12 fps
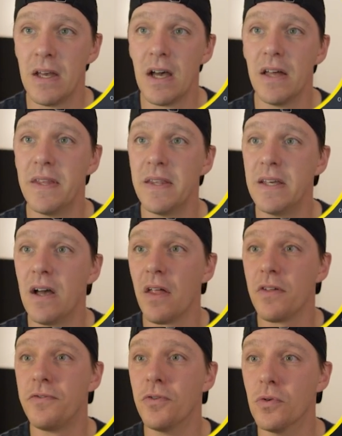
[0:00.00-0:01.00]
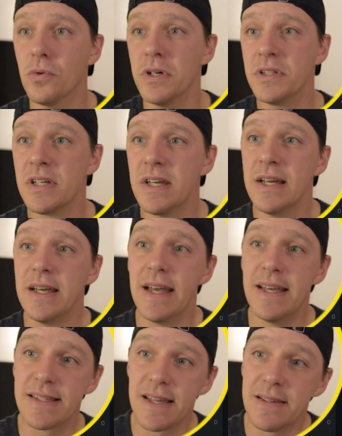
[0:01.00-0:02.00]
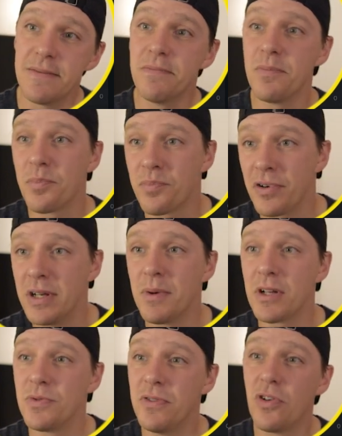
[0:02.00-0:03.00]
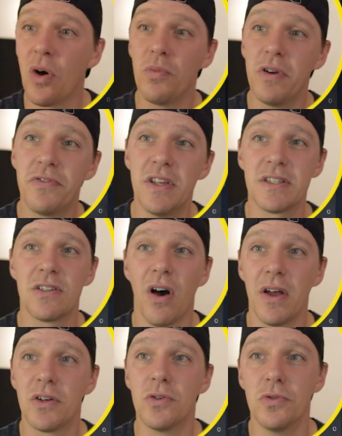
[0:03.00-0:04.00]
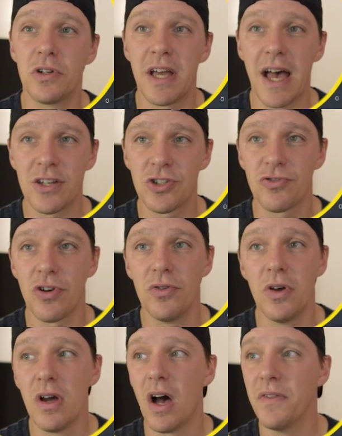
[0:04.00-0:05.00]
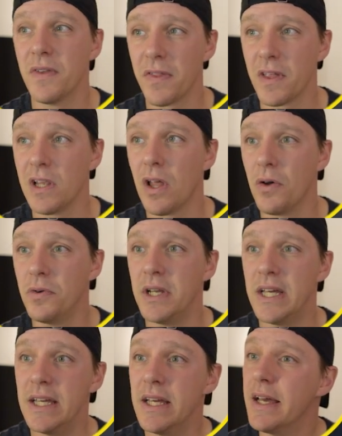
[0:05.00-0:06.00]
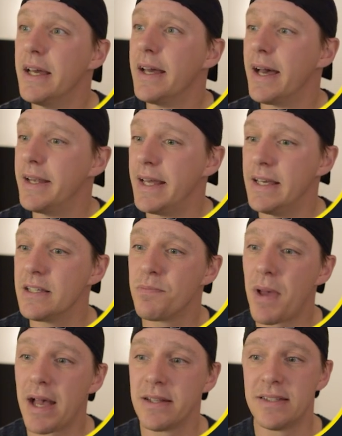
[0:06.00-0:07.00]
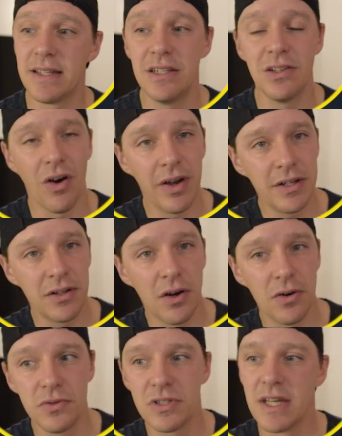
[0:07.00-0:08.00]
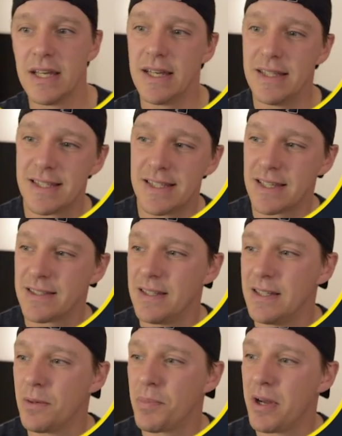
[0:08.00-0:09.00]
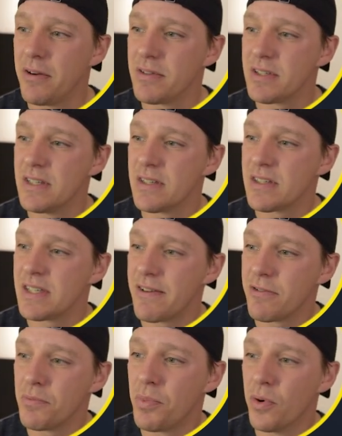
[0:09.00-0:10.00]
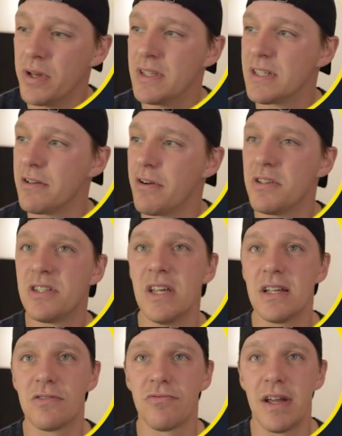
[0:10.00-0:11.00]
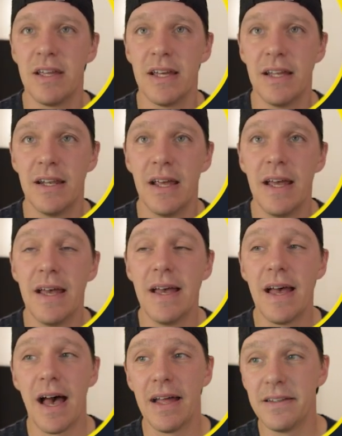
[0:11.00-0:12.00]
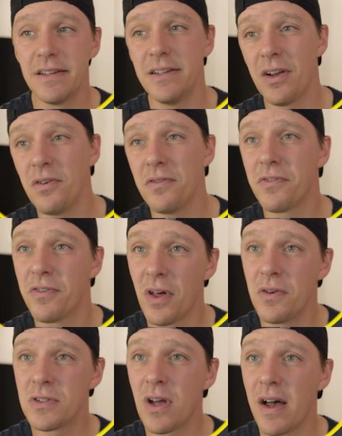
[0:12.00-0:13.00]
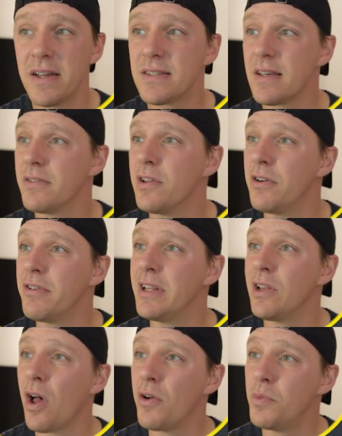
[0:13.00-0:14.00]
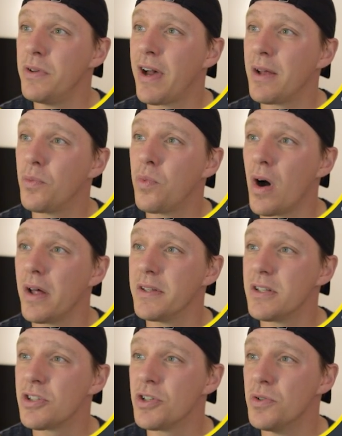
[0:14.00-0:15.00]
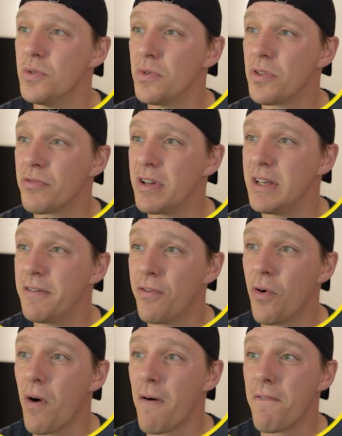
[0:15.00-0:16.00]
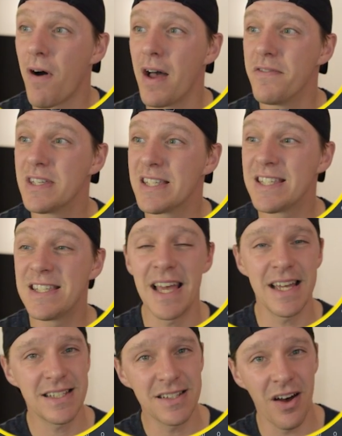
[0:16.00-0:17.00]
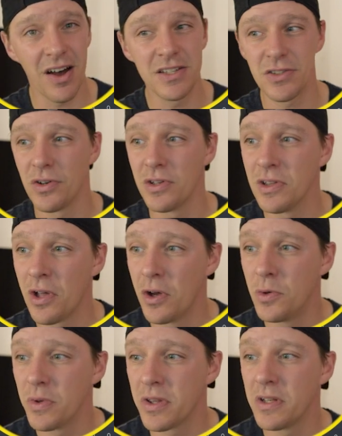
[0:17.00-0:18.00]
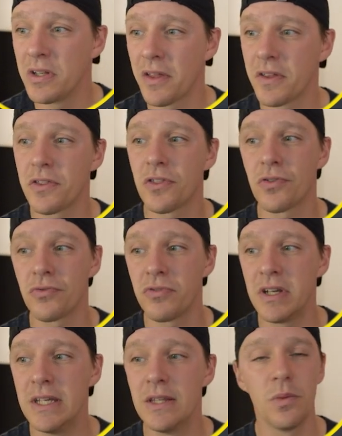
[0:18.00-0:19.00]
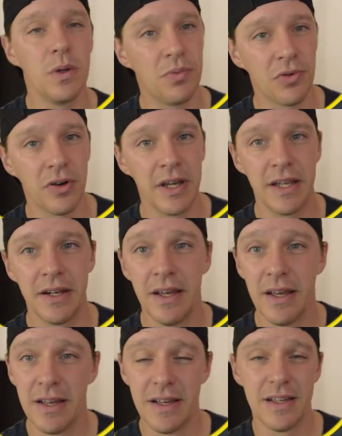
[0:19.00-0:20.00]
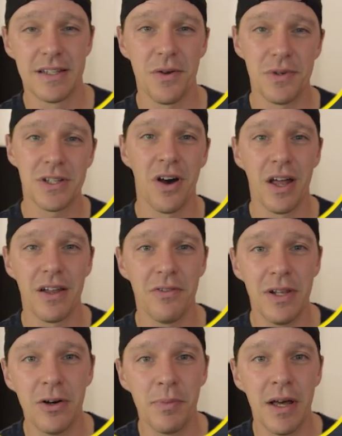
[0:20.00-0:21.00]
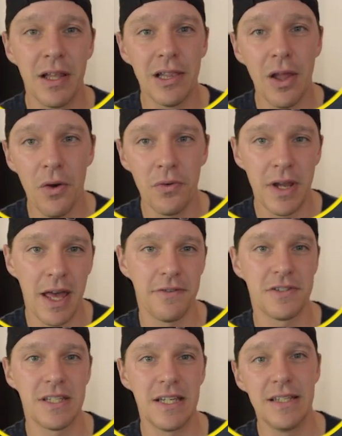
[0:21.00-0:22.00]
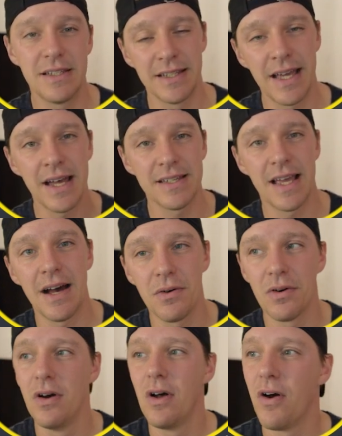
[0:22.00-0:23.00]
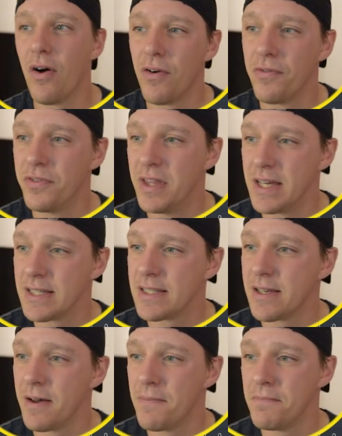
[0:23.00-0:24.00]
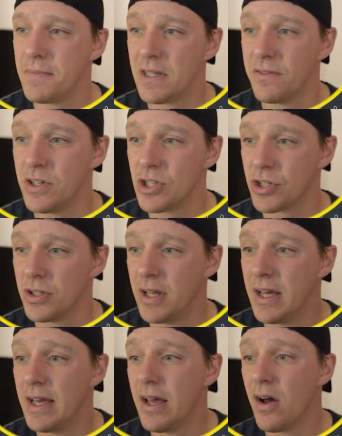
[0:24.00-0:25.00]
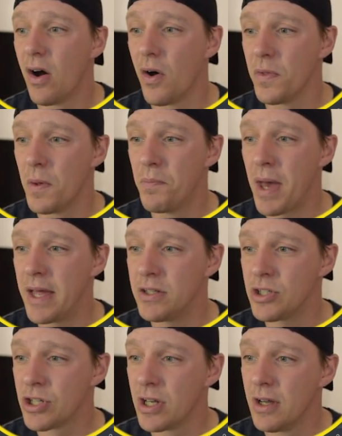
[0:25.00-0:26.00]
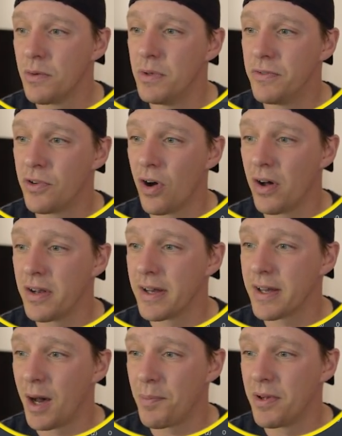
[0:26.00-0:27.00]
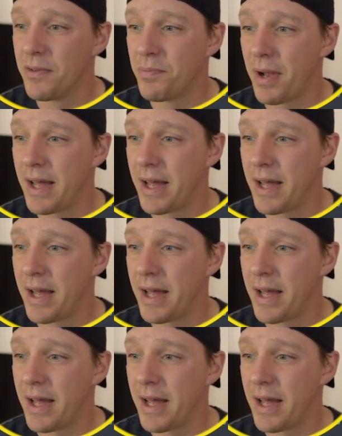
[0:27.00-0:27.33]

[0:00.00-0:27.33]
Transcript: And then the other forward is pretty much, we've gone with this guy called Castro, another loanee, and he's banged in 9 goals in 16 appearances, 7.06 rating. And, for those guys that are in loan, we've had 1, 2, 3, 4, 5, 6 guys on loan with another 3 that we brought in. So it's kind of a little bit of loan FC to get us out of this division. On the bench, we've got a couple of